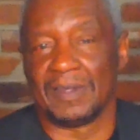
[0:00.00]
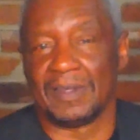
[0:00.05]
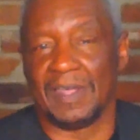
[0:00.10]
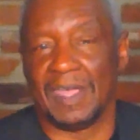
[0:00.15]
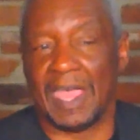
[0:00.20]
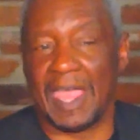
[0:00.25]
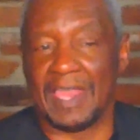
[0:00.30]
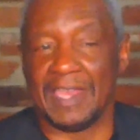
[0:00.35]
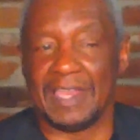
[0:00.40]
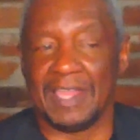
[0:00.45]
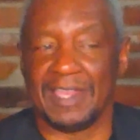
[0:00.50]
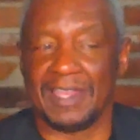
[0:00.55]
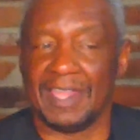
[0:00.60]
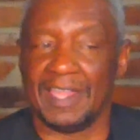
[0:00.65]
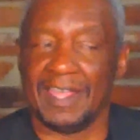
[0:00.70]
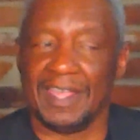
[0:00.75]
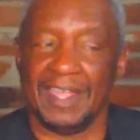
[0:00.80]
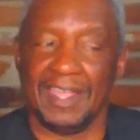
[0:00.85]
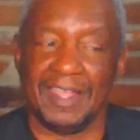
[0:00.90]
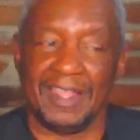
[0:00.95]
And
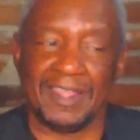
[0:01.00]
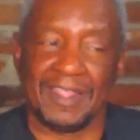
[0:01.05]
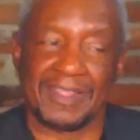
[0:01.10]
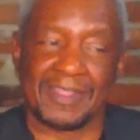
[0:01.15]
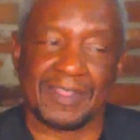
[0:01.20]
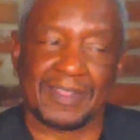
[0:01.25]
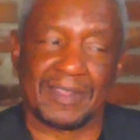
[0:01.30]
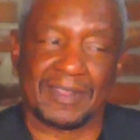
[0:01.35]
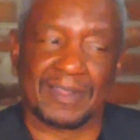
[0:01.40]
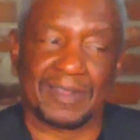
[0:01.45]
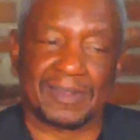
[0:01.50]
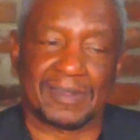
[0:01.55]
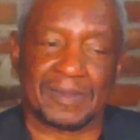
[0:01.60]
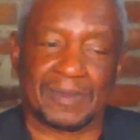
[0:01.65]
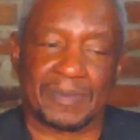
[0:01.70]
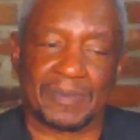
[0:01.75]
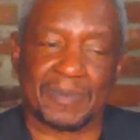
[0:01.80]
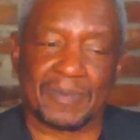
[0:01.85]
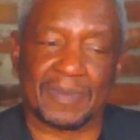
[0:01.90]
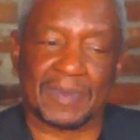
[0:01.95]
the
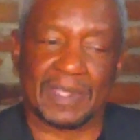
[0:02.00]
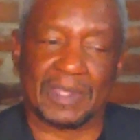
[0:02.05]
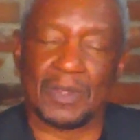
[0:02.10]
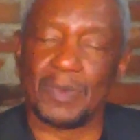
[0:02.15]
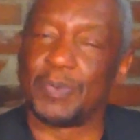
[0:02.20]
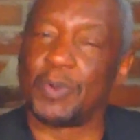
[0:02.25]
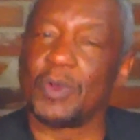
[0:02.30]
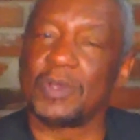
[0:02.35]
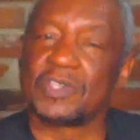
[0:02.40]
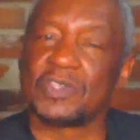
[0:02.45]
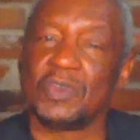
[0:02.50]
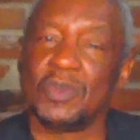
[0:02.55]
person